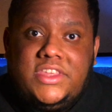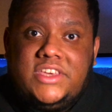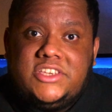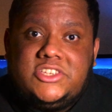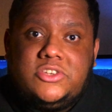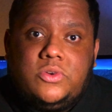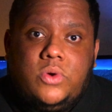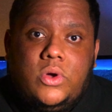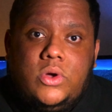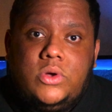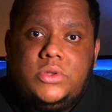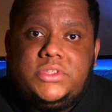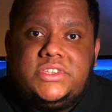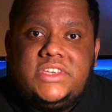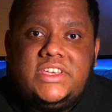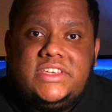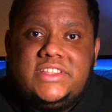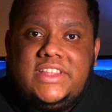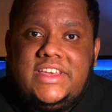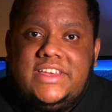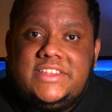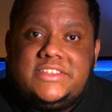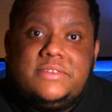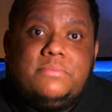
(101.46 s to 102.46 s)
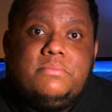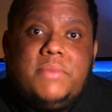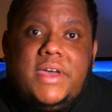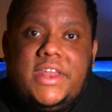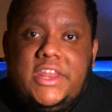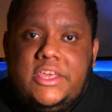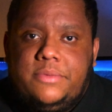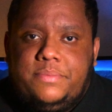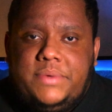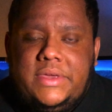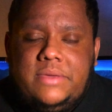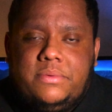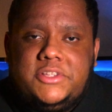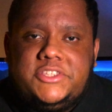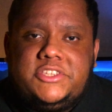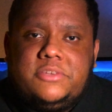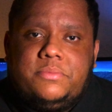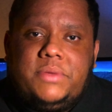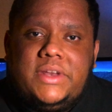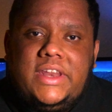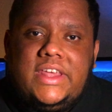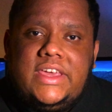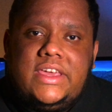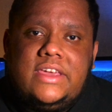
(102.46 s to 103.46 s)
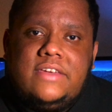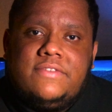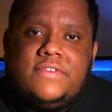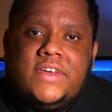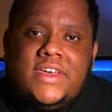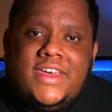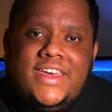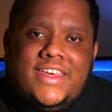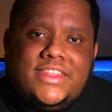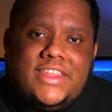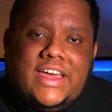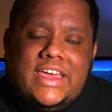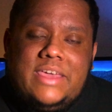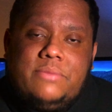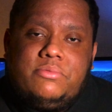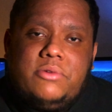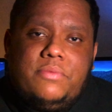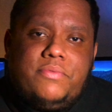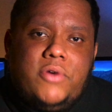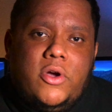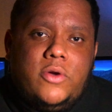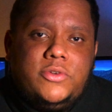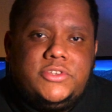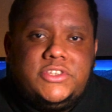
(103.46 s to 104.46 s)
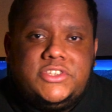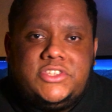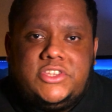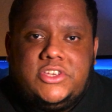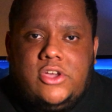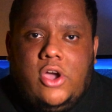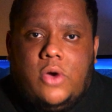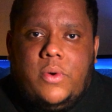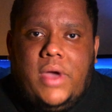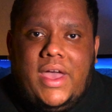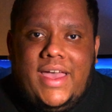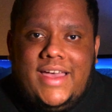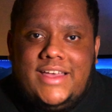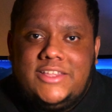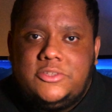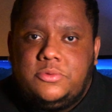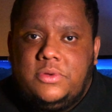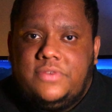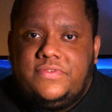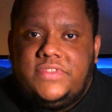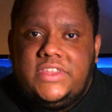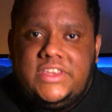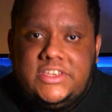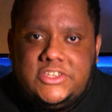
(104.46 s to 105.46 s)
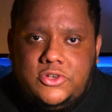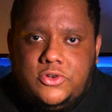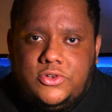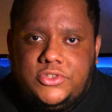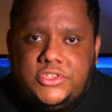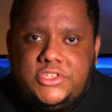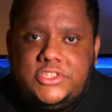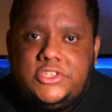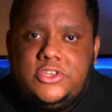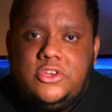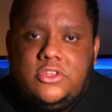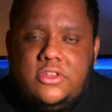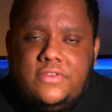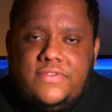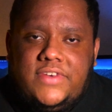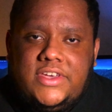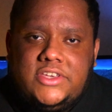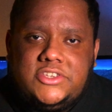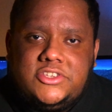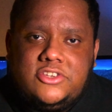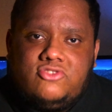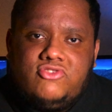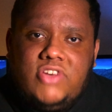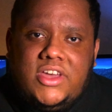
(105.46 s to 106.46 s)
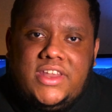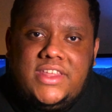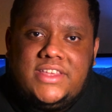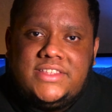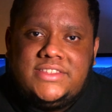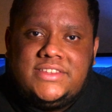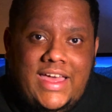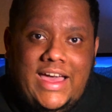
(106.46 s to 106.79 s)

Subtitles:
quote is leading many people to believe that he proposes to go ahead with these cuts to universal credit.